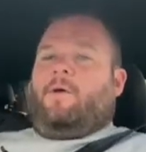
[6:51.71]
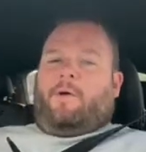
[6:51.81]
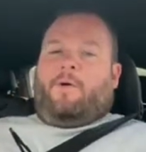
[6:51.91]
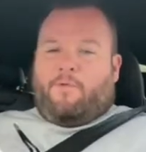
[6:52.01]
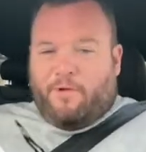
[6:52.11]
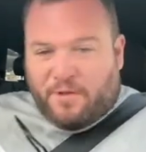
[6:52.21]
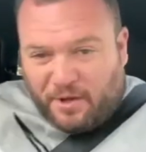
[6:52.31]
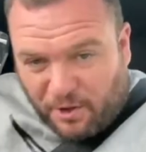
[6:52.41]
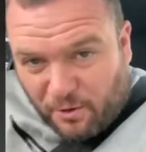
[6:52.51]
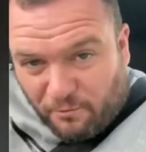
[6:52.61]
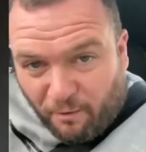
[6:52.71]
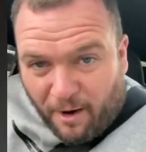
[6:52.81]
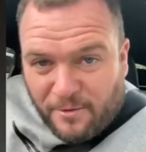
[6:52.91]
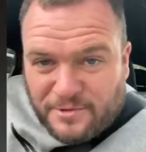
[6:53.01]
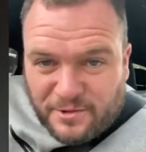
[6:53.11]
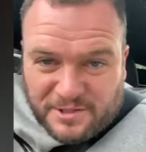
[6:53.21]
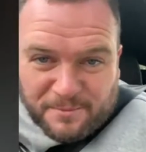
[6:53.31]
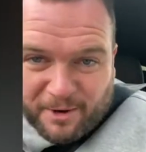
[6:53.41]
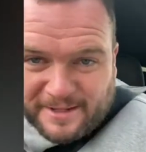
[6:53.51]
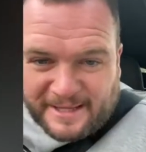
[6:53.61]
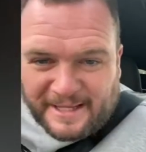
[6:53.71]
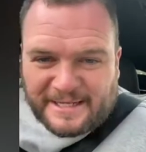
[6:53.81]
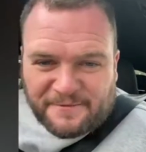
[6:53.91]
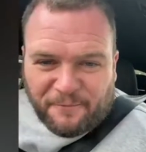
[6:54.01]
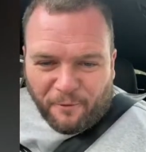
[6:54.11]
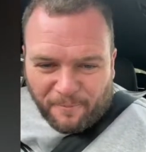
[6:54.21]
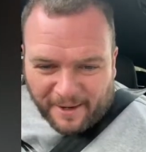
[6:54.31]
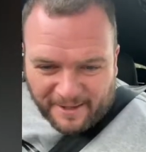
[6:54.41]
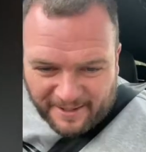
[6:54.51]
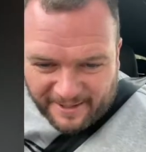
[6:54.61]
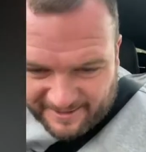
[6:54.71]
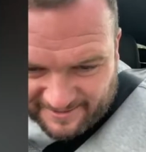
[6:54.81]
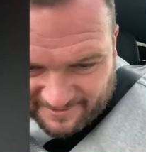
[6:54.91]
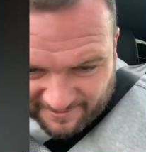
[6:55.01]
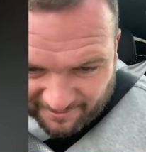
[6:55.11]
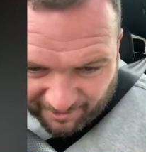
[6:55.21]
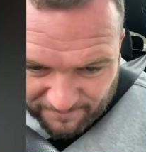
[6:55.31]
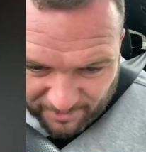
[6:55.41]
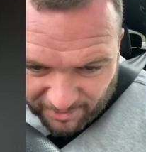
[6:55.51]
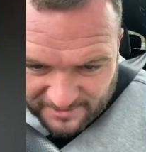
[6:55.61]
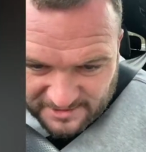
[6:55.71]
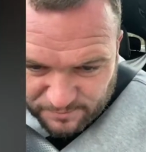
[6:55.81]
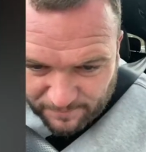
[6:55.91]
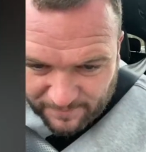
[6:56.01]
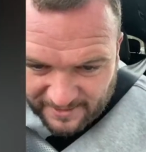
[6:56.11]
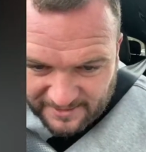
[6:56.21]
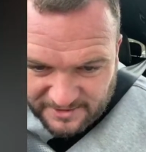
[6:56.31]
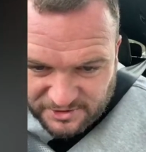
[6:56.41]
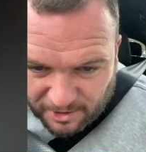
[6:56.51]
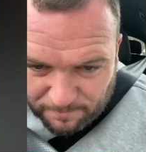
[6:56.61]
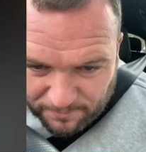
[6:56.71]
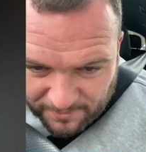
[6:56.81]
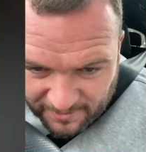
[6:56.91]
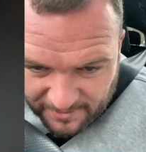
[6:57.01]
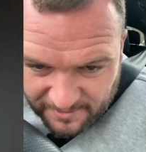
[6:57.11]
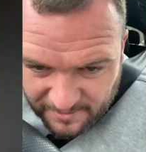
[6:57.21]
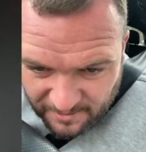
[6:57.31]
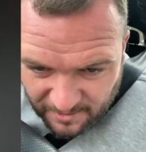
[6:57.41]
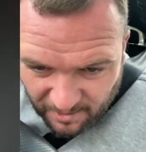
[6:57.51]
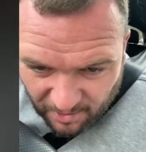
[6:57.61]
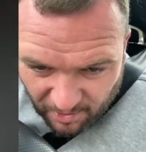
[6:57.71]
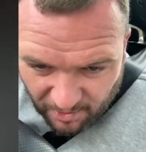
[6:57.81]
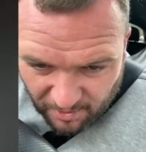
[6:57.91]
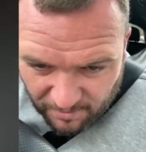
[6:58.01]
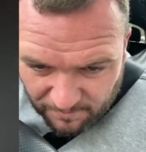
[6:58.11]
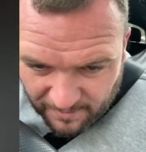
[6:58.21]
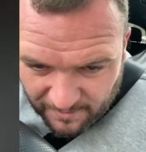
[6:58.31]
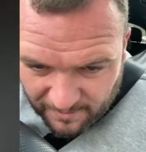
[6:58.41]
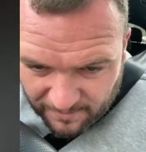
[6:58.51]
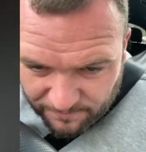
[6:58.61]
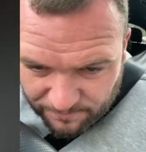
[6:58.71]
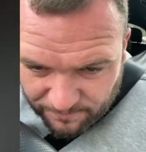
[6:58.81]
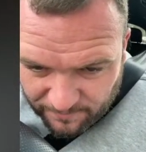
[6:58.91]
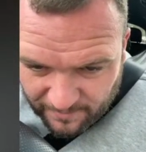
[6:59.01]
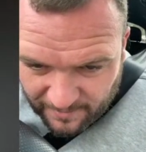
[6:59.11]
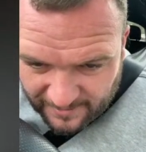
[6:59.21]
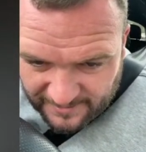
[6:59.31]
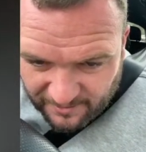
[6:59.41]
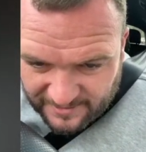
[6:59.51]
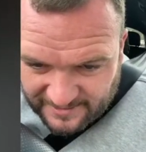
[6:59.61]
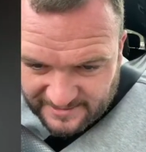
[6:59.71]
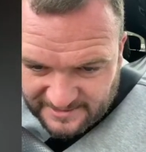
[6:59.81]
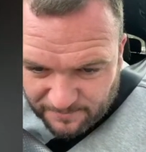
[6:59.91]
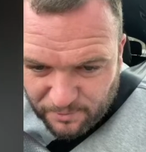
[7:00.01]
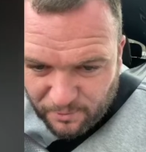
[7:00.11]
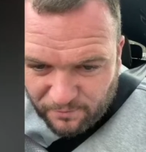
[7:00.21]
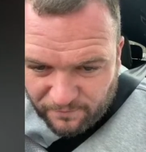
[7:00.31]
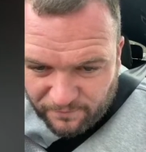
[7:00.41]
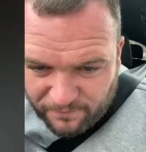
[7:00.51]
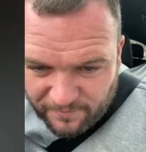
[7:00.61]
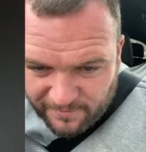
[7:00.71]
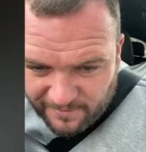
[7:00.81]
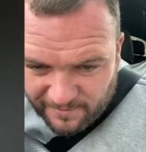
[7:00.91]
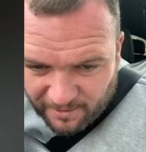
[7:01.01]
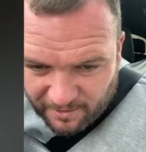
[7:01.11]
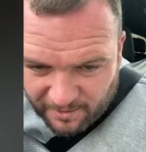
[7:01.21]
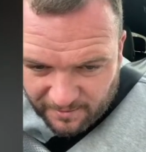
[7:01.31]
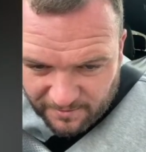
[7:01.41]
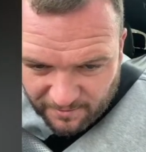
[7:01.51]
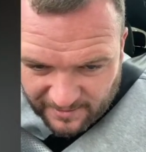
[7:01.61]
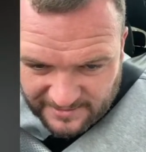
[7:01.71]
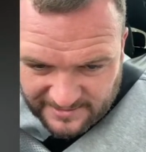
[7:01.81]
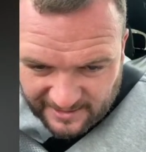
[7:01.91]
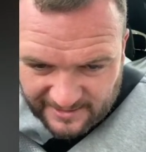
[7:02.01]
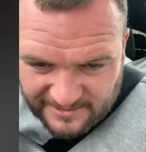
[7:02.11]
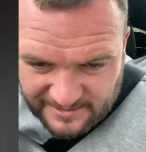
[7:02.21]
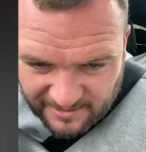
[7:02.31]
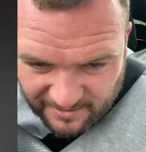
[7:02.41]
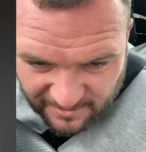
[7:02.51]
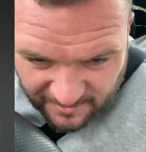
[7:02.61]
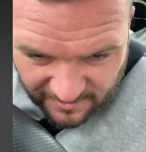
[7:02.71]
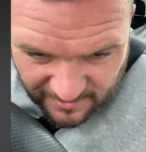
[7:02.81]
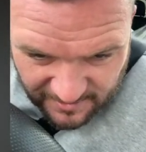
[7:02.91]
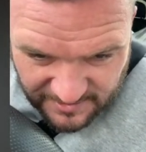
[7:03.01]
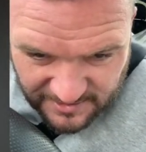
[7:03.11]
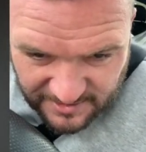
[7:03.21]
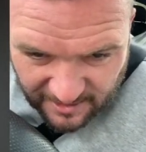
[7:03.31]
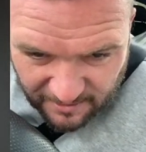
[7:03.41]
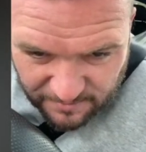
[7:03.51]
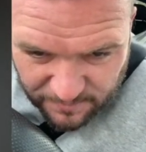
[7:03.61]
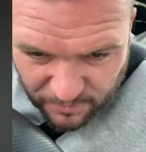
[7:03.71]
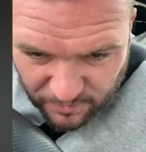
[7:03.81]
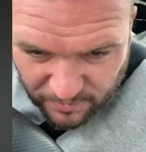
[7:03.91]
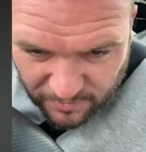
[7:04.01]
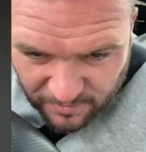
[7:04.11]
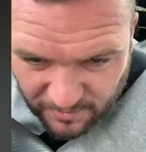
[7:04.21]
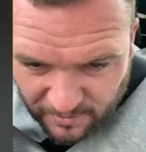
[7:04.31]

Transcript: We're in the queue. Right, who's got some ideas for me? I'm going swimming, jumping, any ideas up north? Nice day in Stourport.